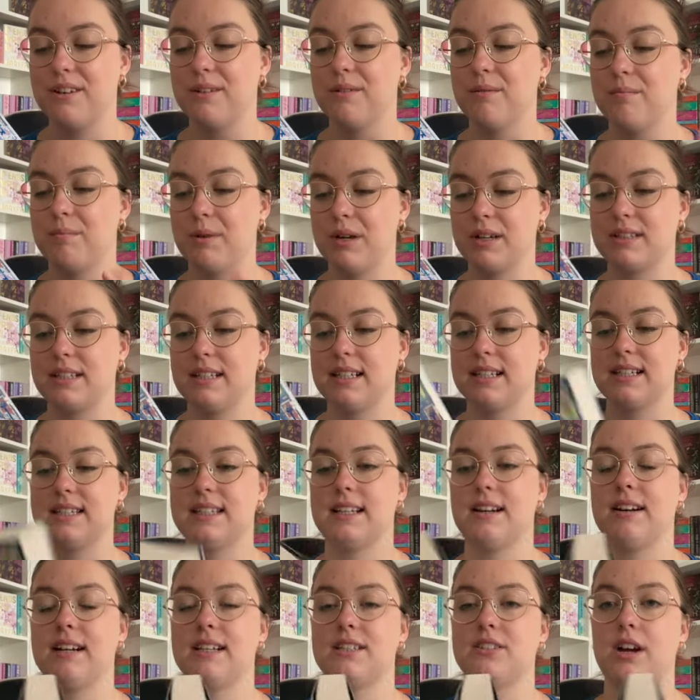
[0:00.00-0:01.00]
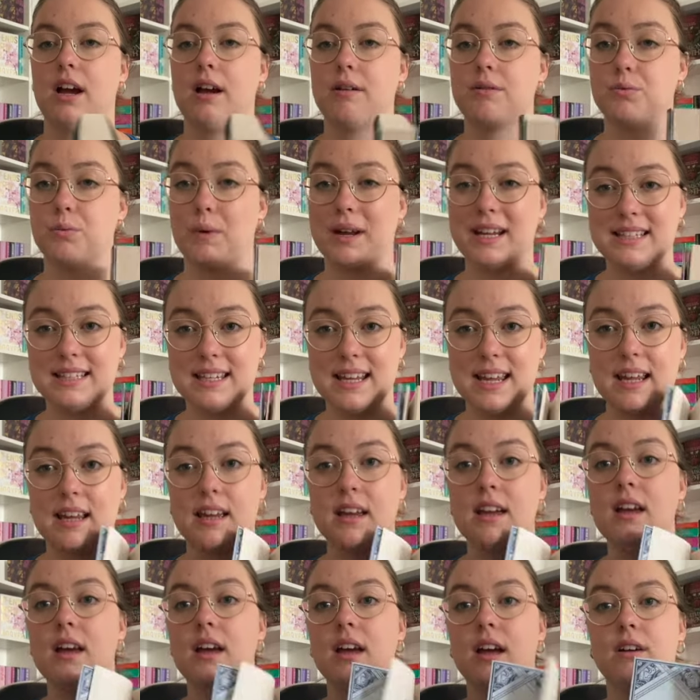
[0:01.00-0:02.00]
books in this series, so I was waiting
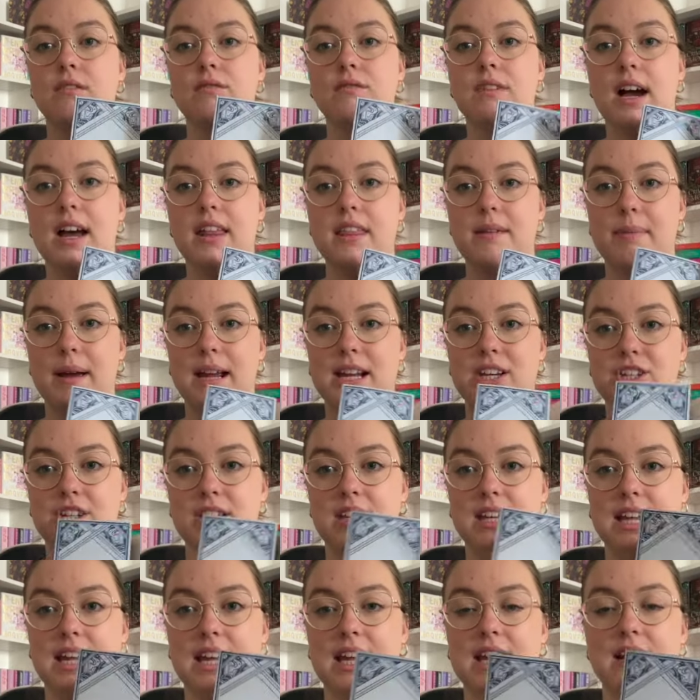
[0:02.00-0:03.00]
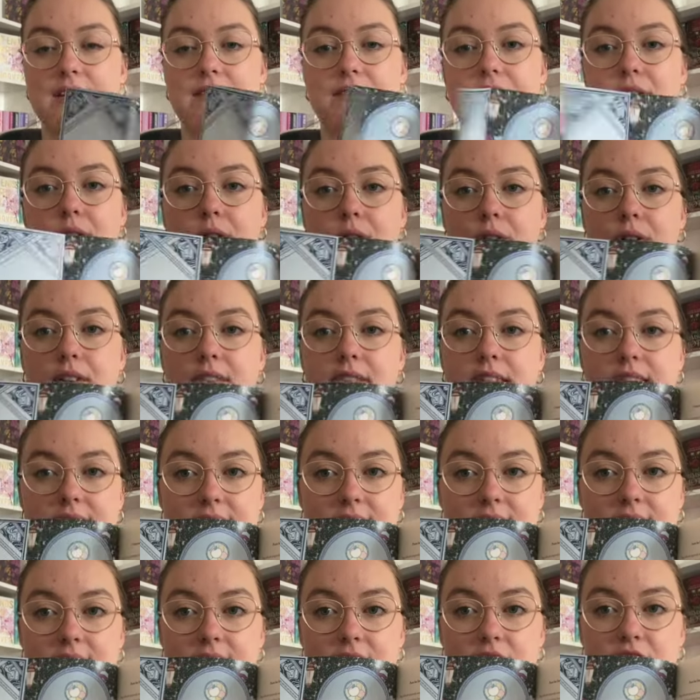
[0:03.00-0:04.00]
rather patiently for this
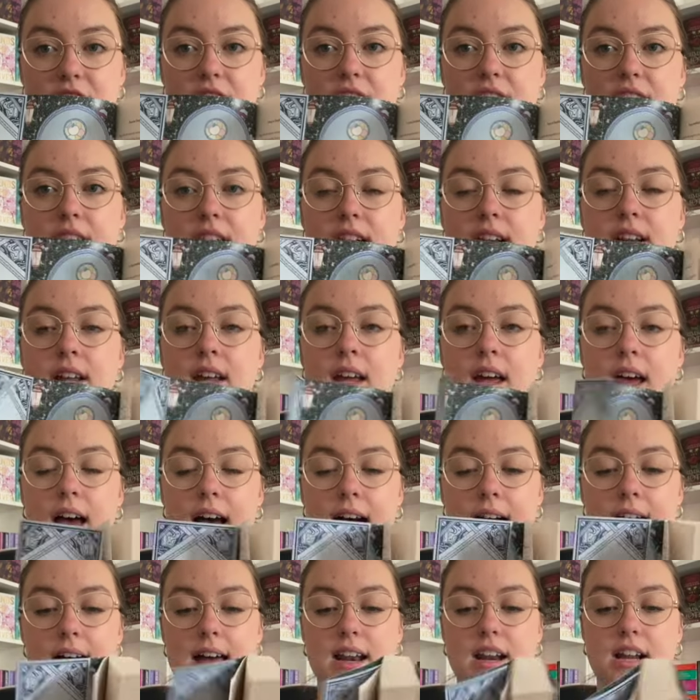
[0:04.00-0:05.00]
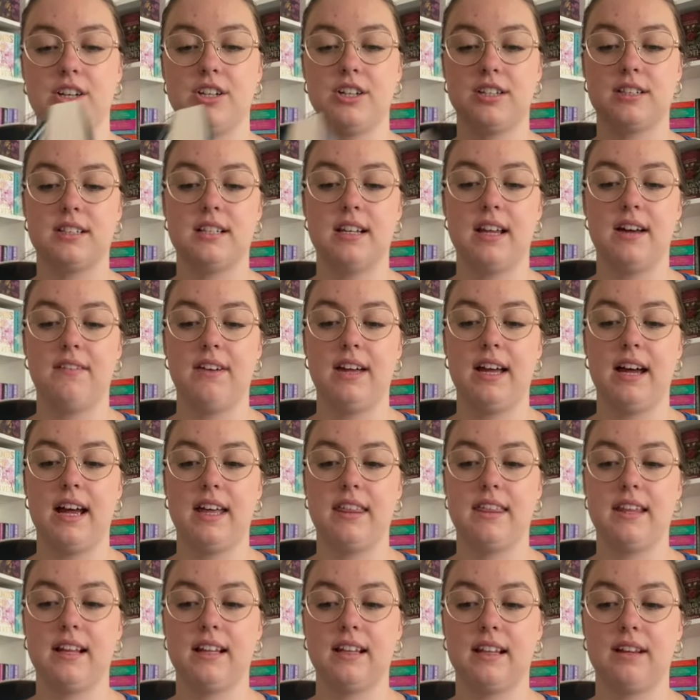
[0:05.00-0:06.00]
edition and I just love it. I
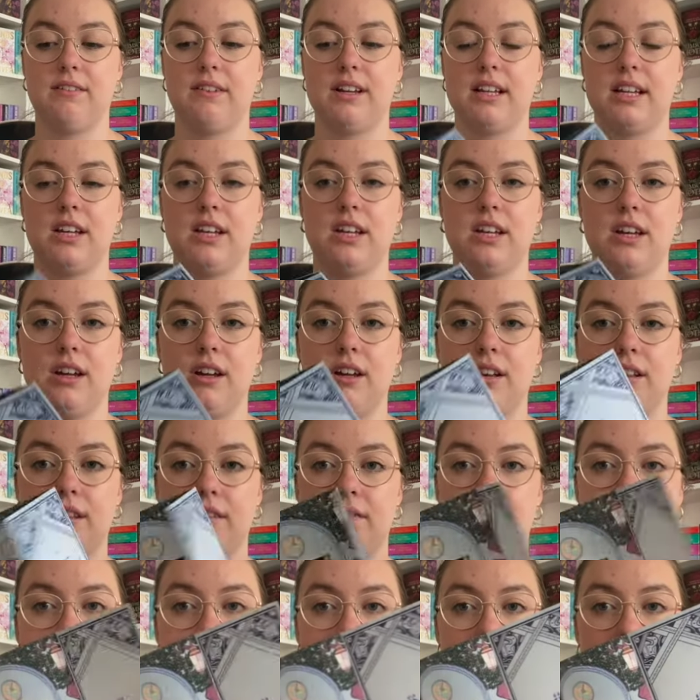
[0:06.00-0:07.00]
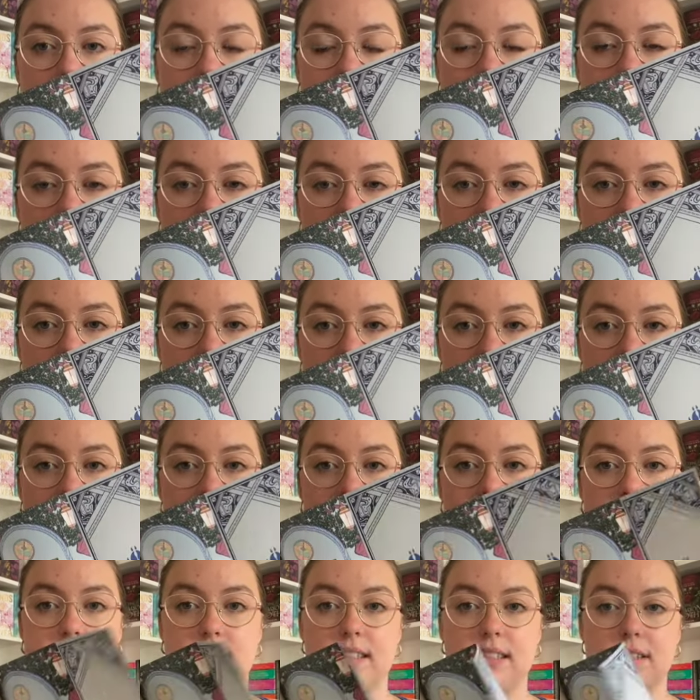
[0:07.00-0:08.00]
think they're really cute, the fold out
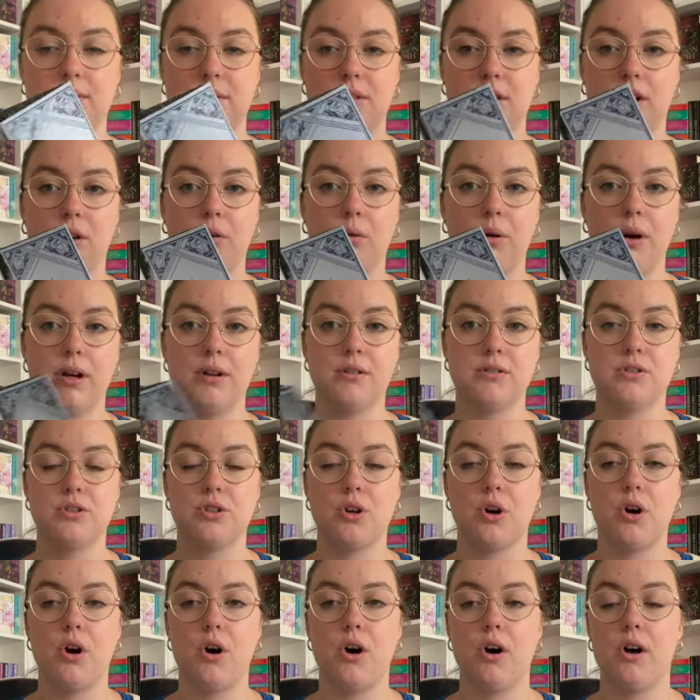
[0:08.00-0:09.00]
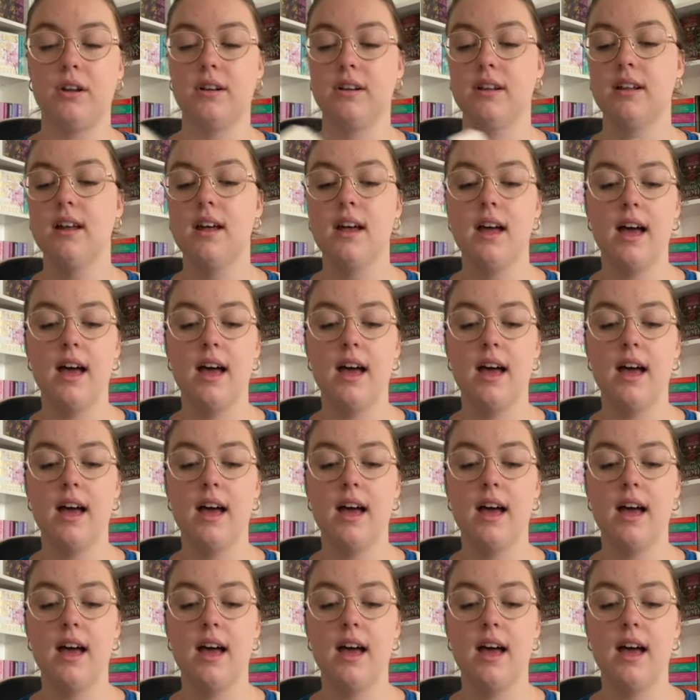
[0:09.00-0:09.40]
pages with the quotes on.